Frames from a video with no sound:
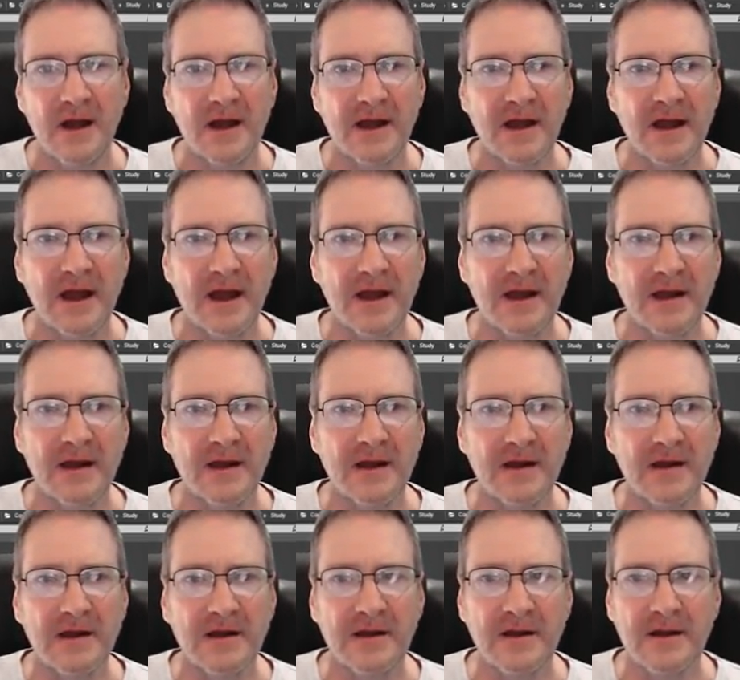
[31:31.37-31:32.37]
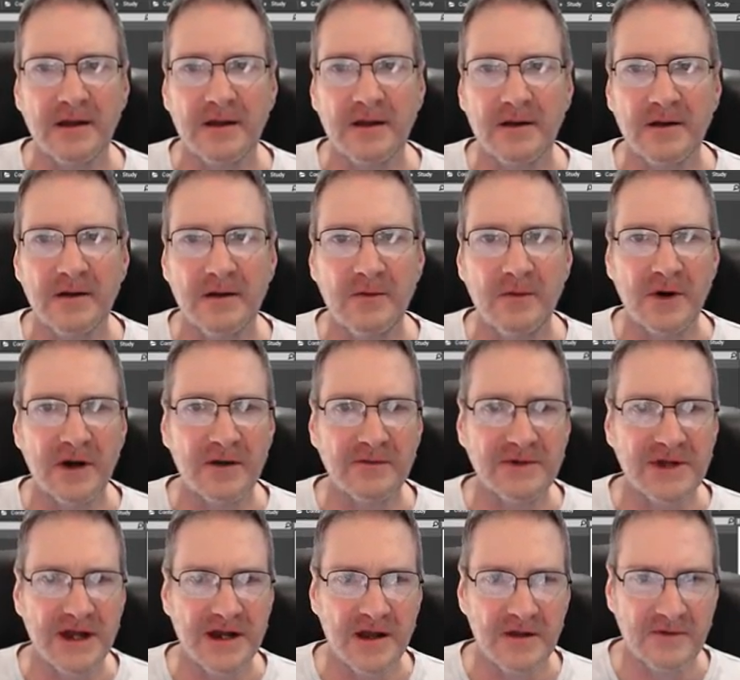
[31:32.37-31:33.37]
Okay, what
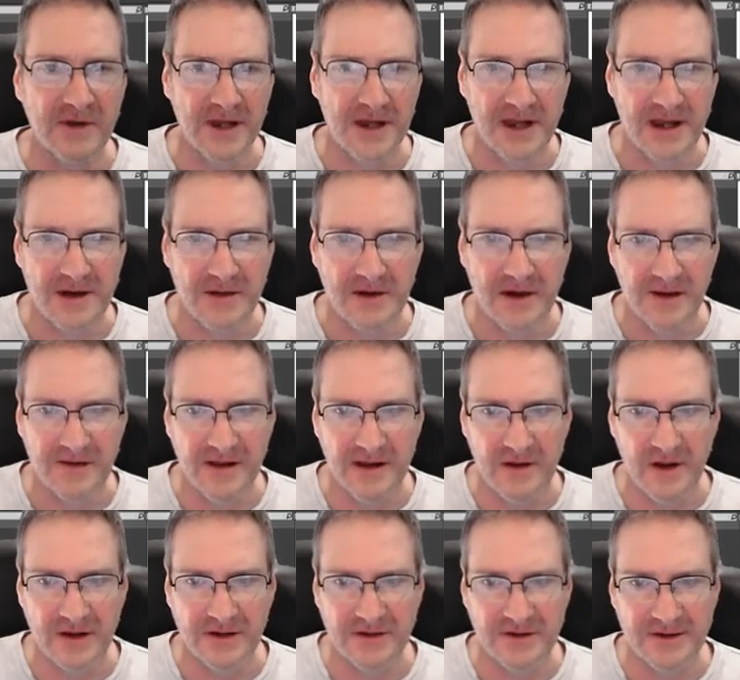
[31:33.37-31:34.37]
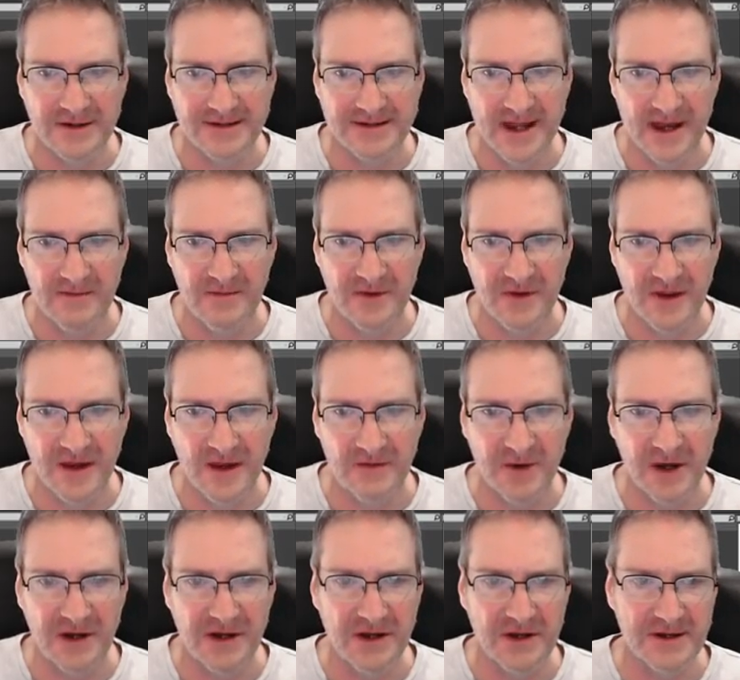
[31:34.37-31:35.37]
I've done over here, and I think I'll do the same thing.
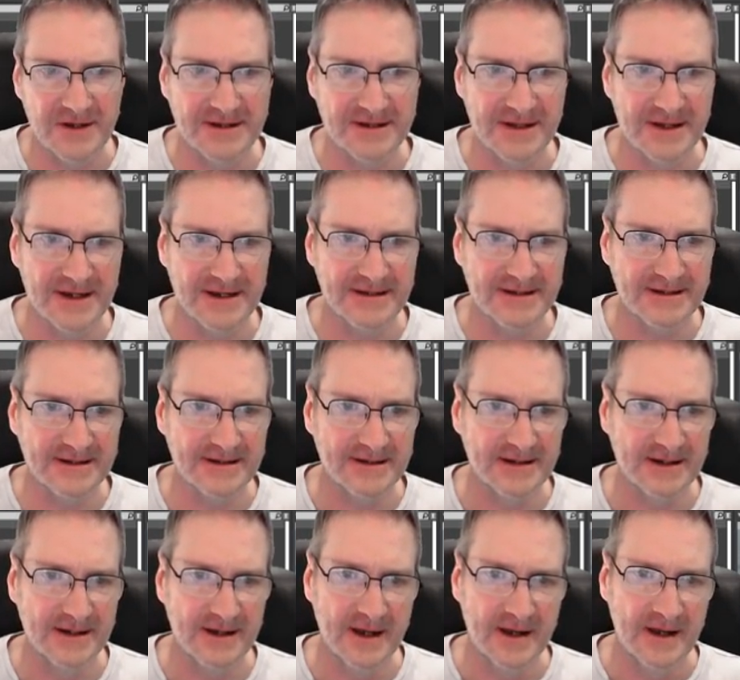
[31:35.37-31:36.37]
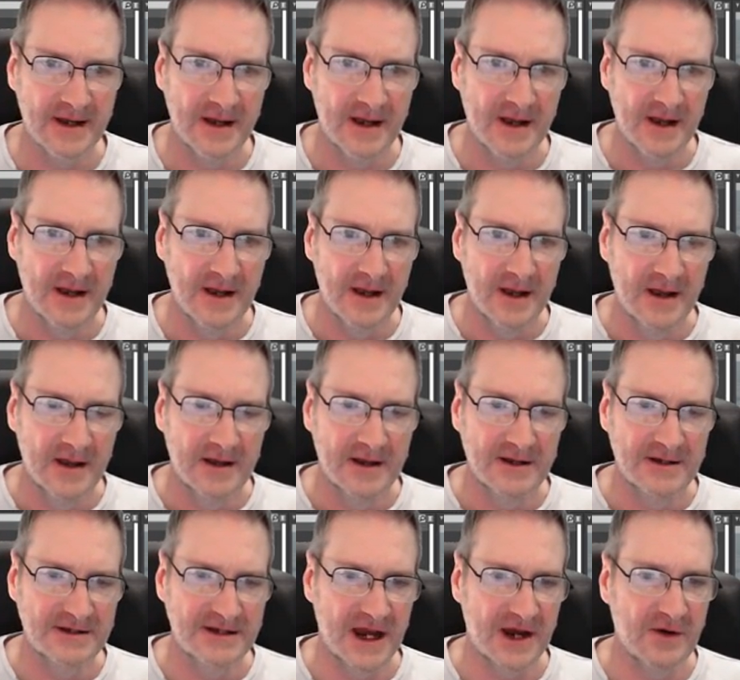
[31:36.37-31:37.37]
I'm going to use this
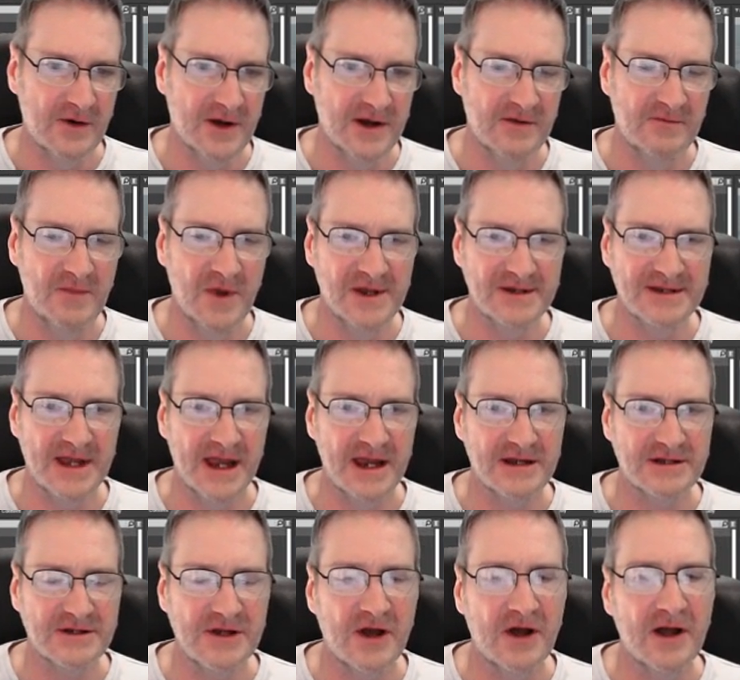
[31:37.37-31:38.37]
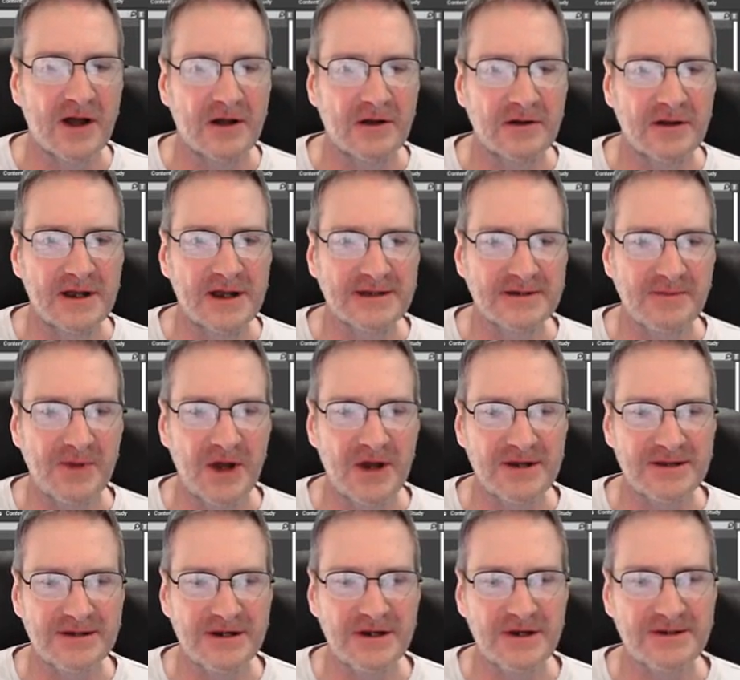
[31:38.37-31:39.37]
decorative mosaic tile, as
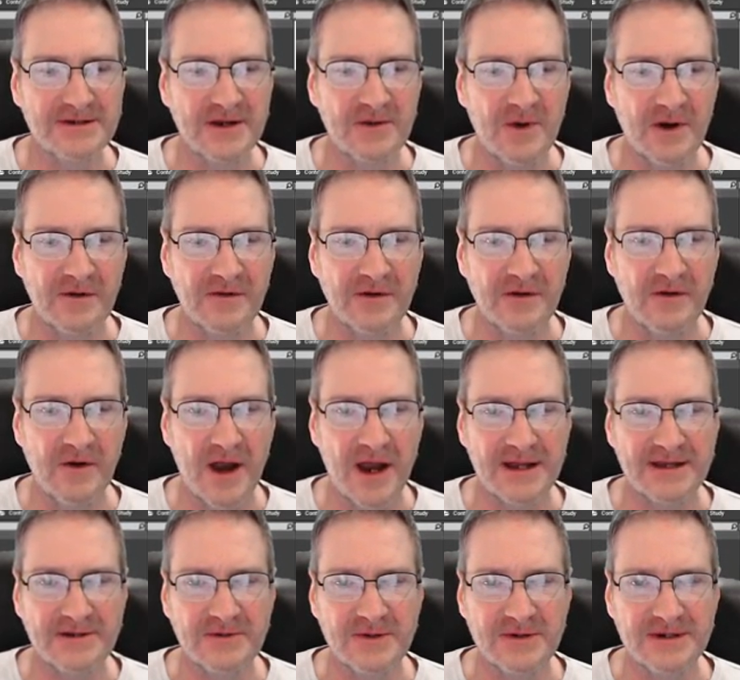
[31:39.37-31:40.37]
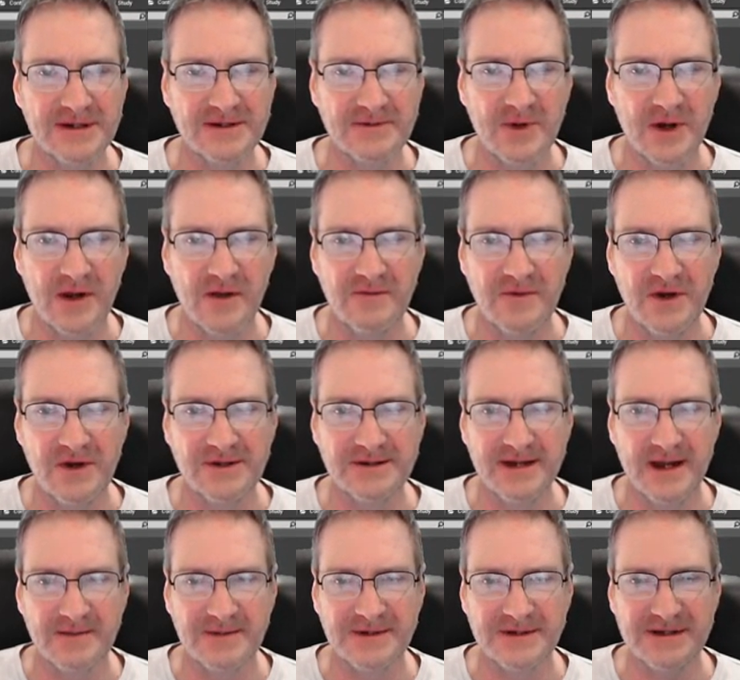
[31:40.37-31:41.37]
opposed to using one of the grates, which is what I've
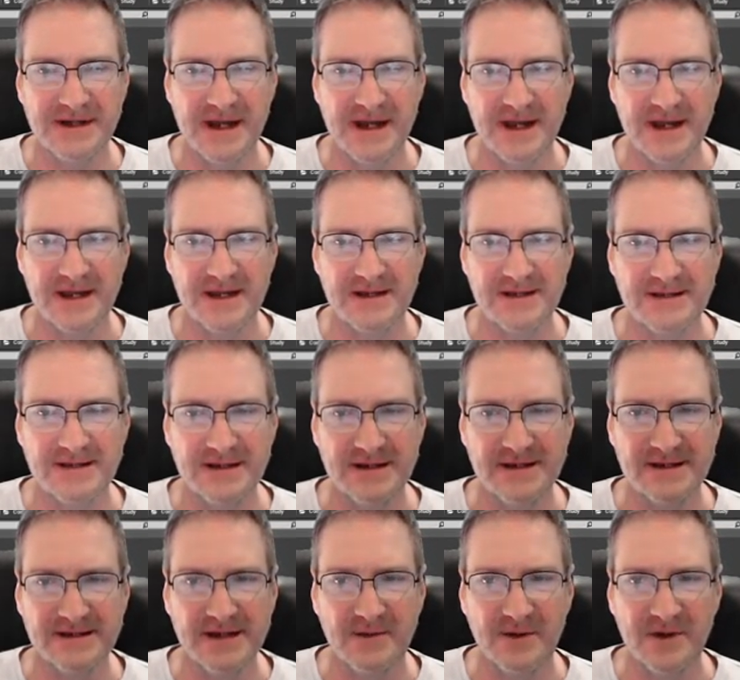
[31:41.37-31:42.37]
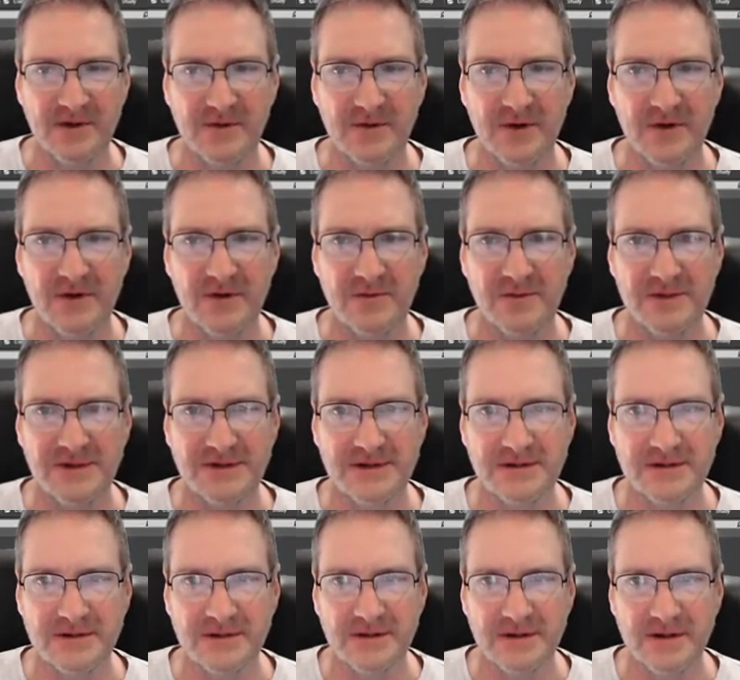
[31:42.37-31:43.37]
used upstairs in some of the rooms.
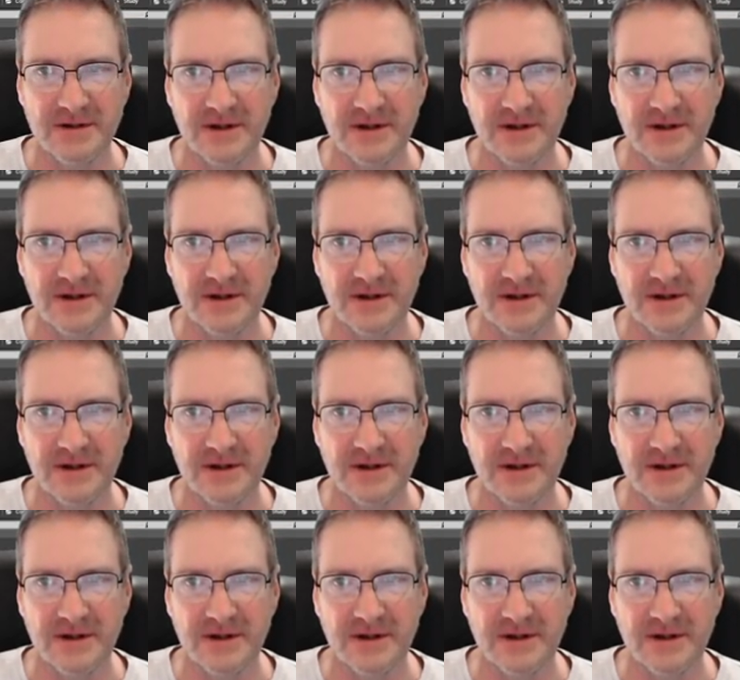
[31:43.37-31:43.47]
